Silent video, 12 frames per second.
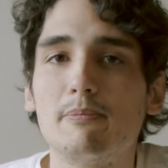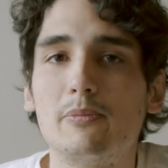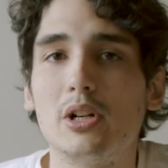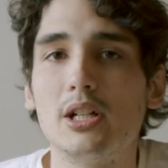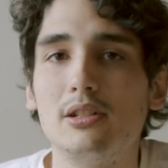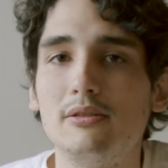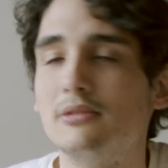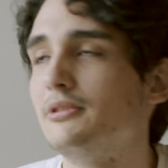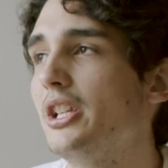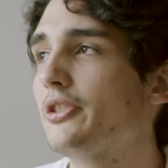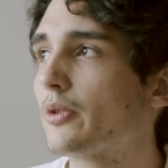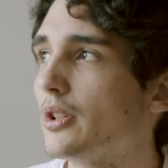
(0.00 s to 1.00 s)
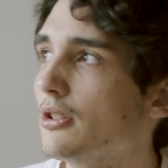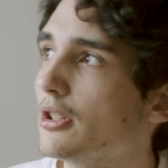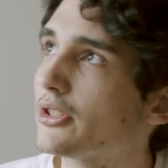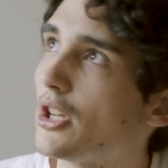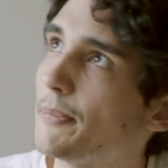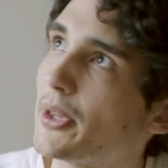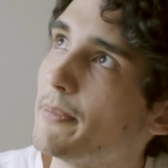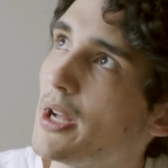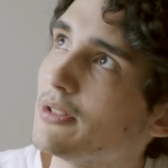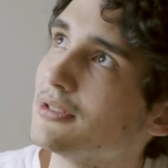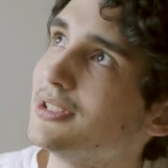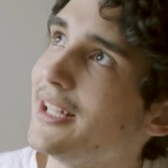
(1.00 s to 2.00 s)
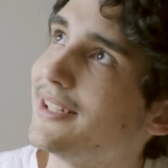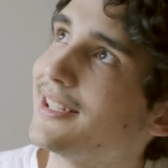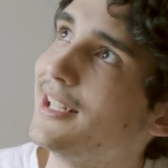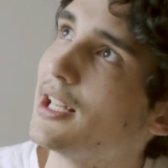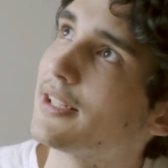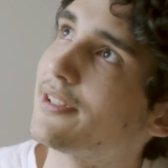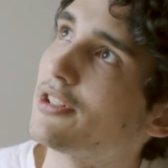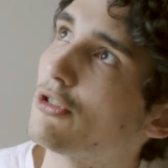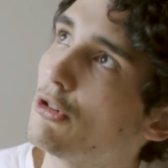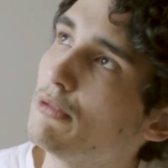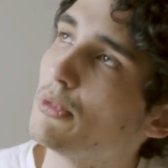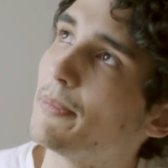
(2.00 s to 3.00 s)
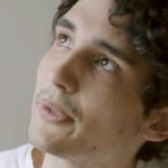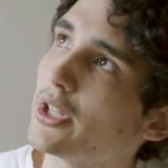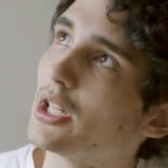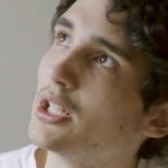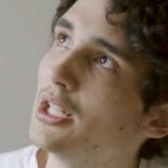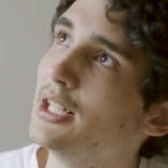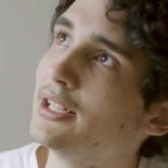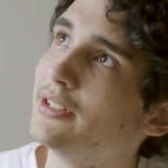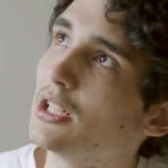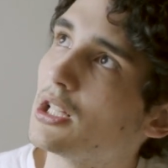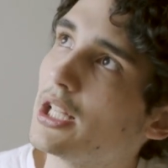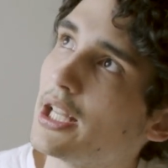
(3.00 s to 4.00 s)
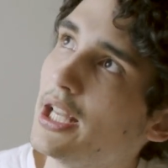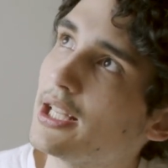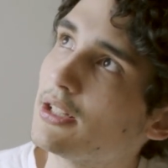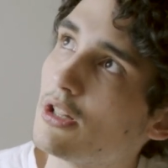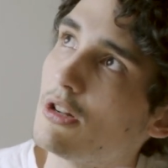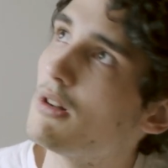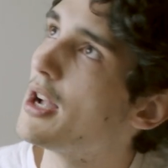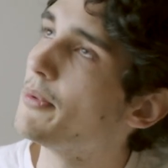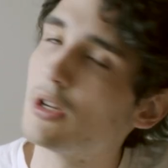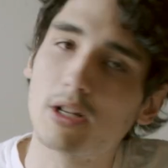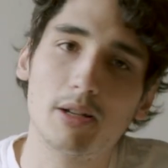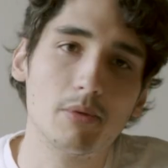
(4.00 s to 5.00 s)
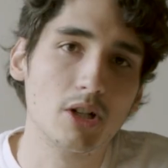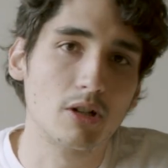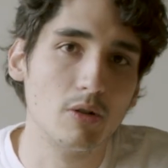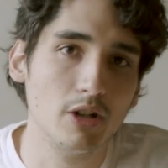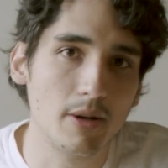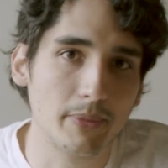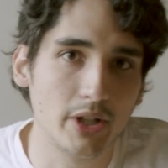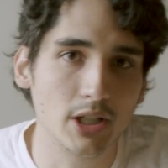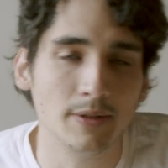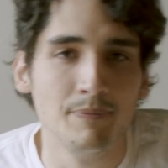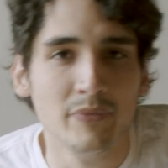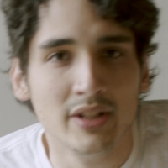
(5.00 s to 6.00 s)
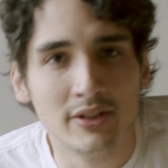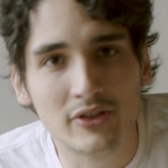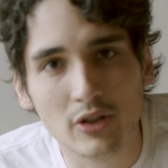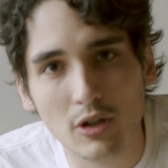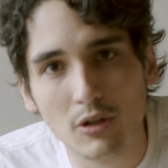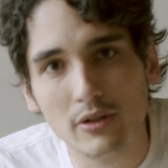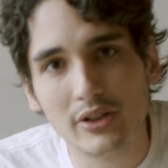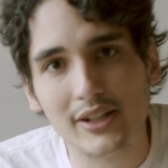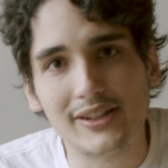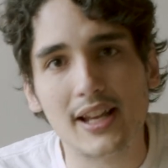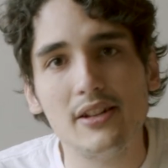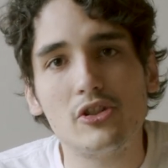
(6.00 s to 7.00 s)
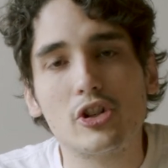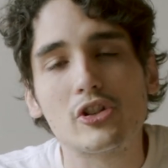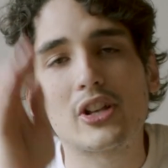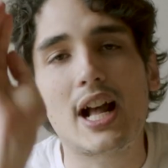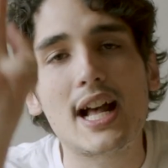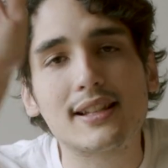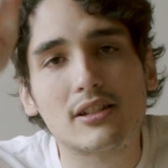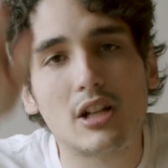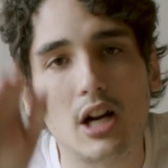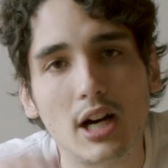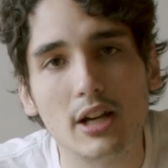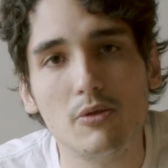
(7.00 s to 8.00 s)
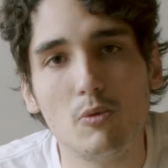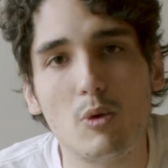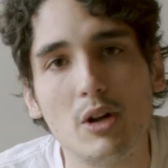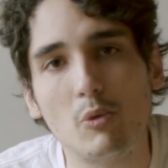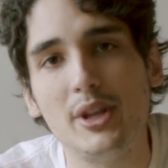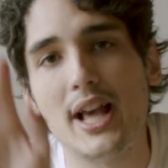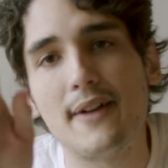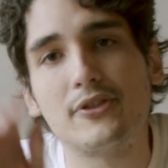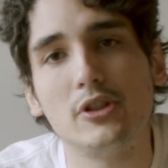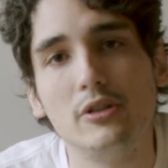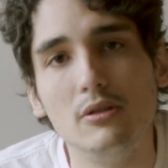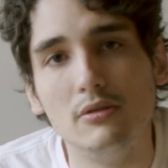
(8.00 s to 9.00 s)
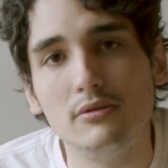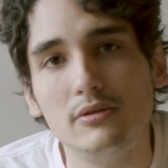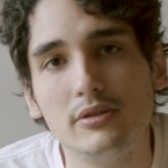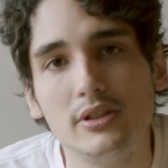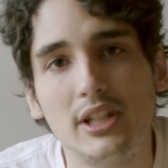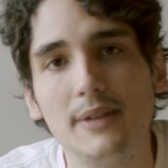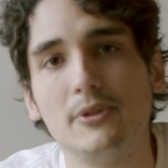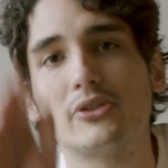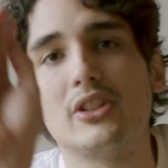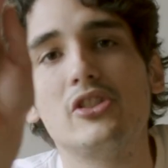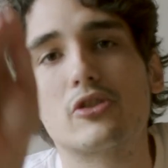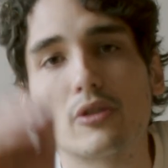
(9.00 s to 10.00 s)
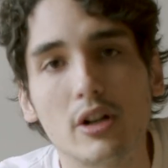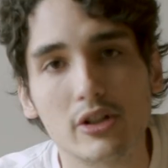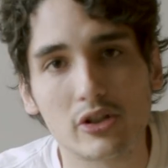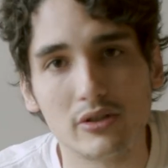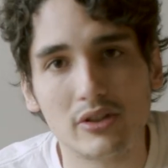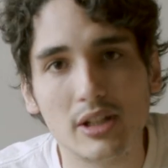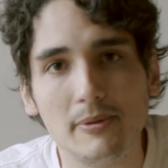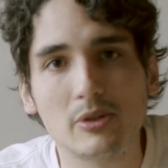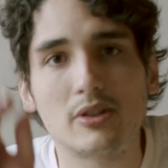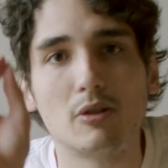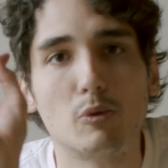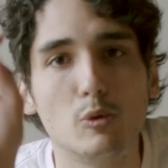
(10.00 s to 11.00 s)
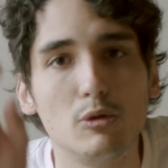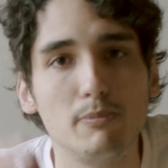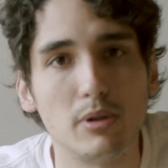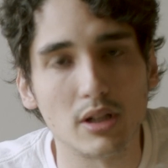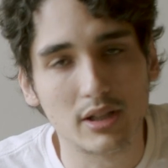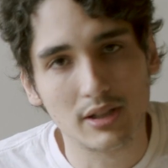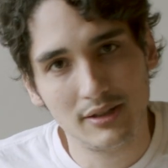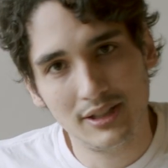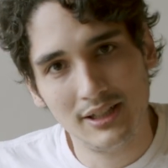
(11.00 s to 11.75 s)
But Israel looks up the mountain. They see a storm up there. They're like, "Heck, no, I'm not going up there." So they say, "Just ask God what we have to do. Give us the instructions. Give us the rule book."